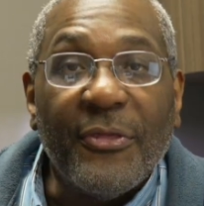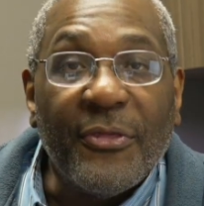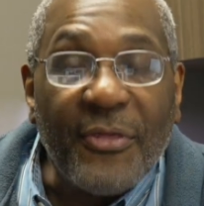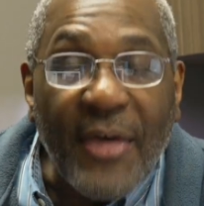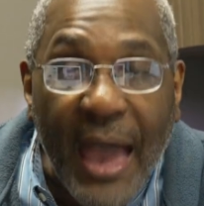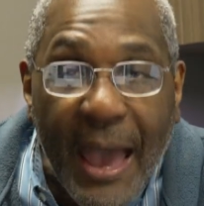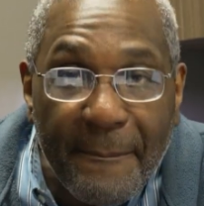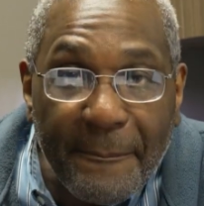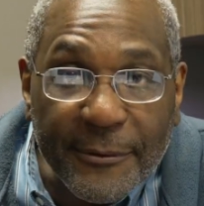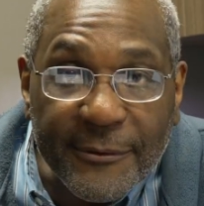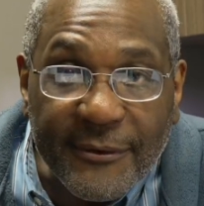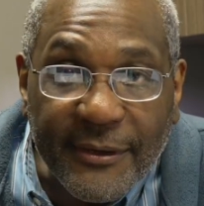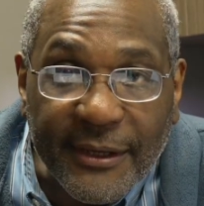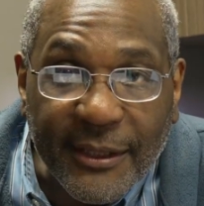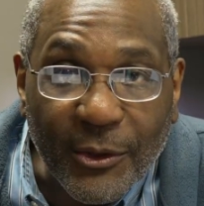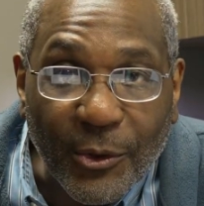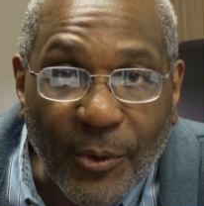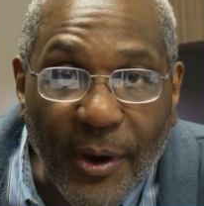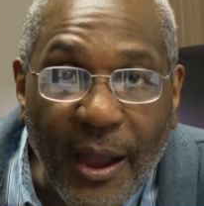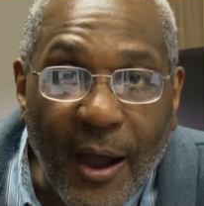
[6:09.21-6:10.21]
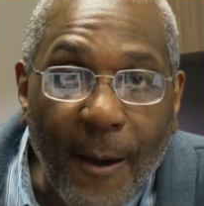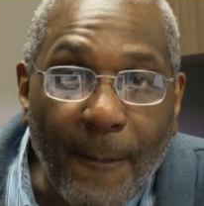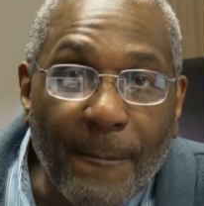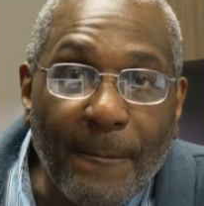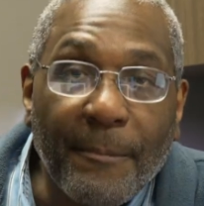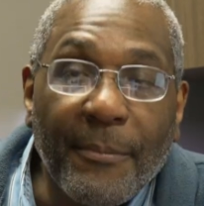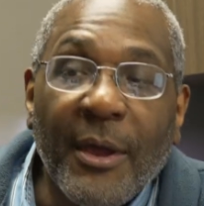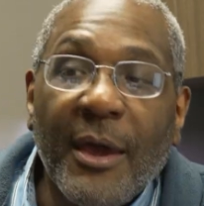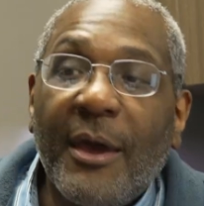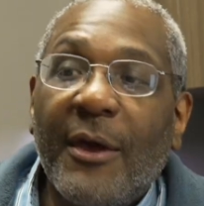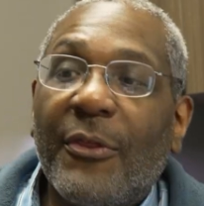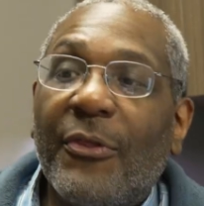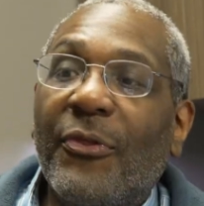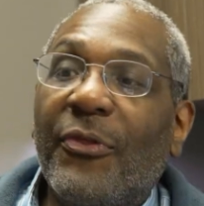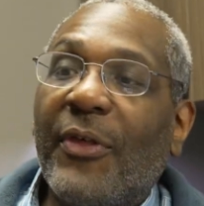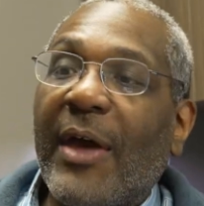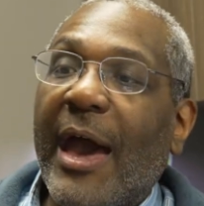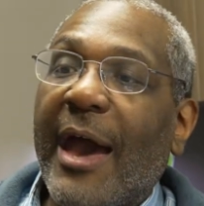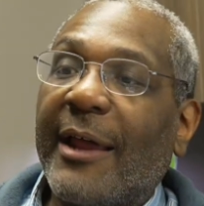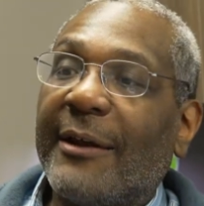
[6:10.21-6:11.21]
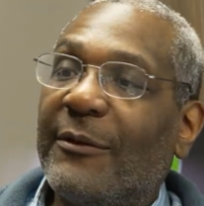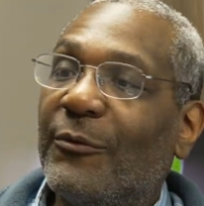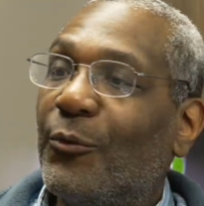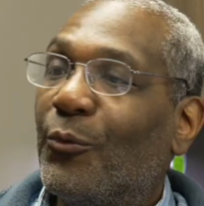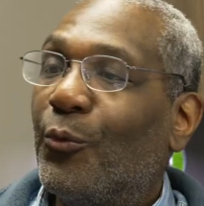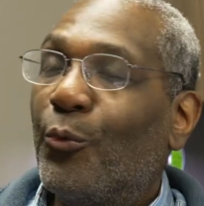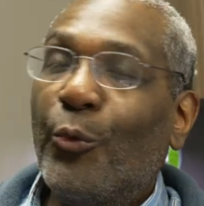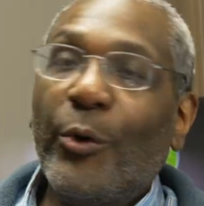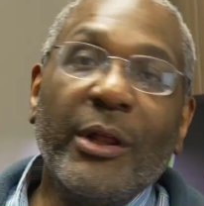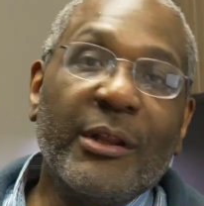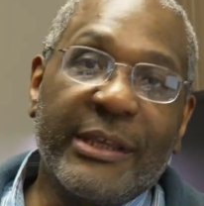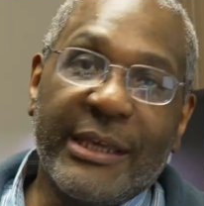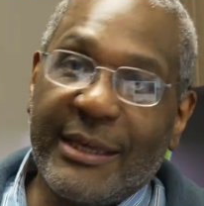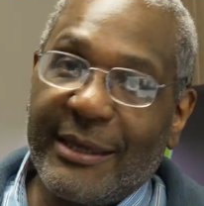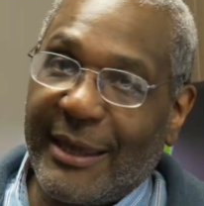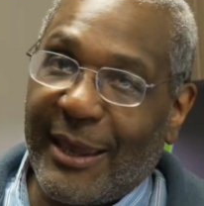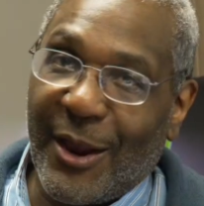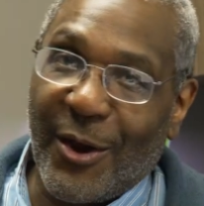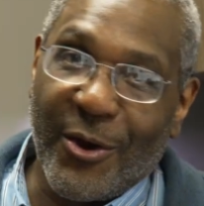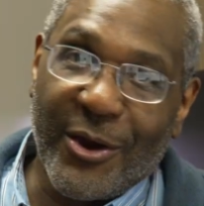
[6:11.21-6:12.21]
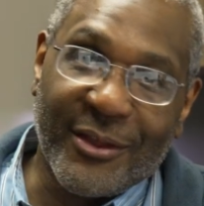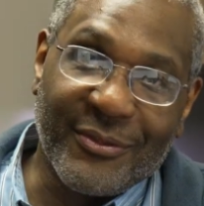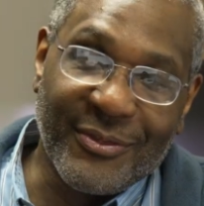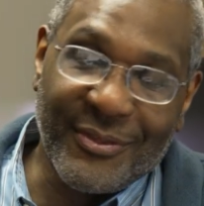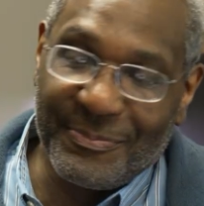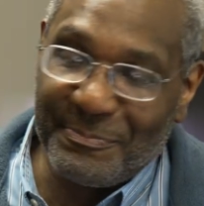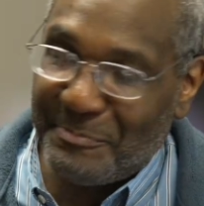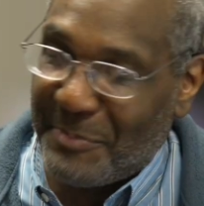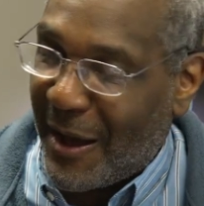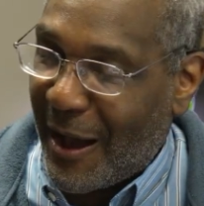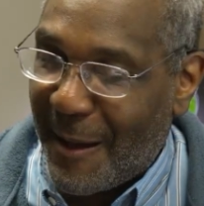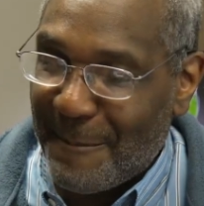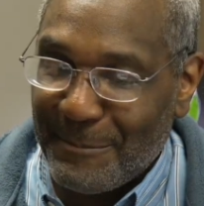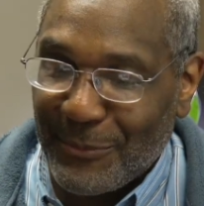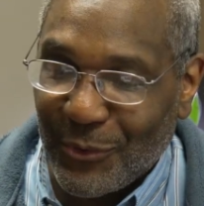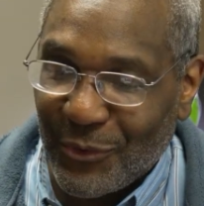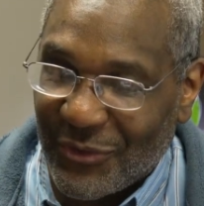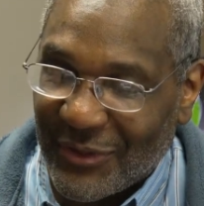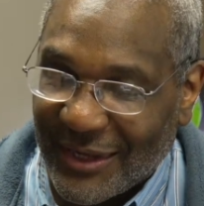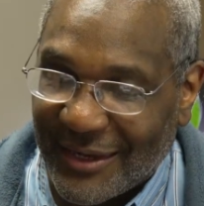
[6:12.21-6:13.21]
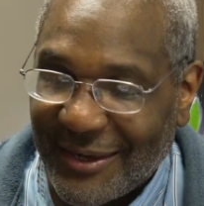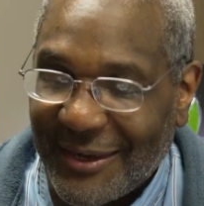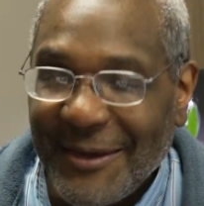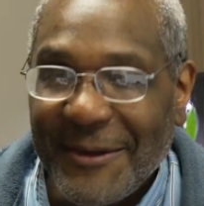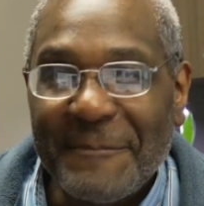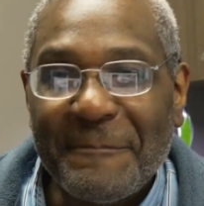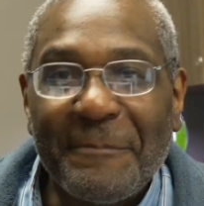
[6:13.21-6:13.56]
that particular album that really carried pop music,